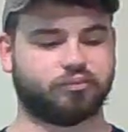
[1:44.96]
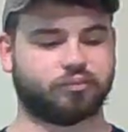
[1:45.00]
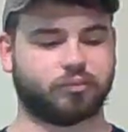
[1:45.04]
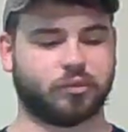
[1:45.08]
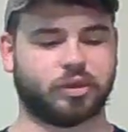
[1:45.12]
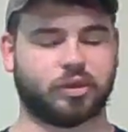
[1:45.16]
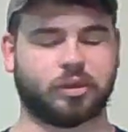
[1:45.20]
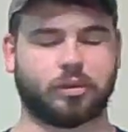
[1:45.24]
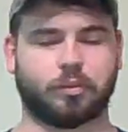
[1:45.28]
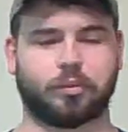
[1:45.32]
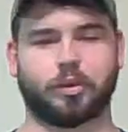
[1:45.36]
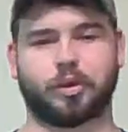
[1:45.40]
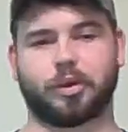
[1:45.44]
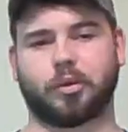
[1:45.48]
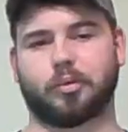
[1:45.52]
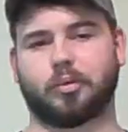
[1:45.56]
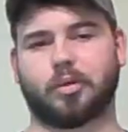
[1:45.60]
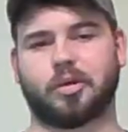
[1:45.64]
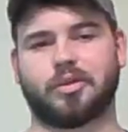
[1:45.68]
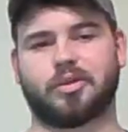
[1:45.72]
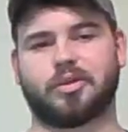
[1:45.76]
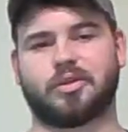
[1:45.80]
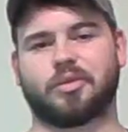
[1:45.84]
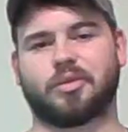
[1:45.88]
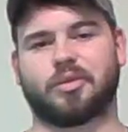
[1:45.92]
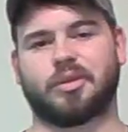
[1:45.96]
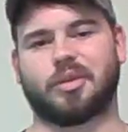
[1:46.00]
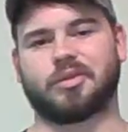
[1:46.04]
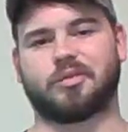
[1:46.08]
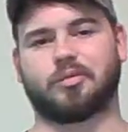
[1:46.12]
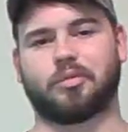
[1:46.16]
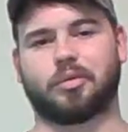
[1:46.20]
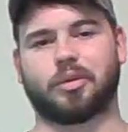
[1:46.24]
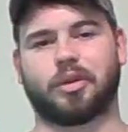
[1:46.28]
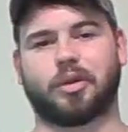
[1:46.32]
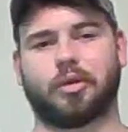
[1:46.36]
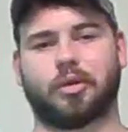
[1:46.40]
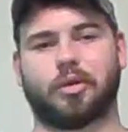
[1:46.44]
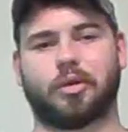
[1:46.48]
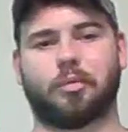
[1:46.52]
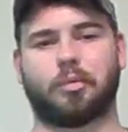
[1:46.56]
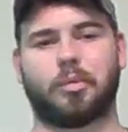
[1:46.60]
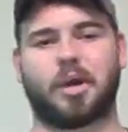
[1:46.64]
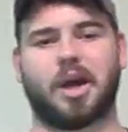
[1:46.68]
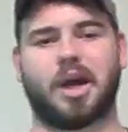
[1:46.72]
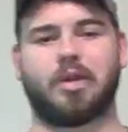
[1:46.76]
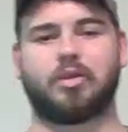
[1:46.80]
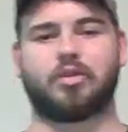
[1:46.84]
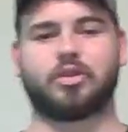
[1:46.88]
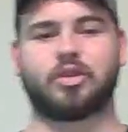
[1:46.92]
with the rear ones, so that's really all that
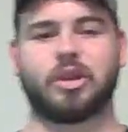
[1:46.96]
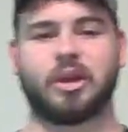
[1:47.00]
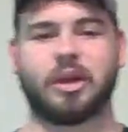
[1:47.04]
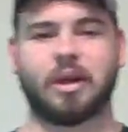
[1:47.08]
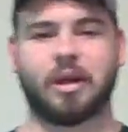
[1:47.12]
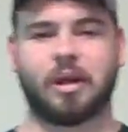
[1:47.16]
matters.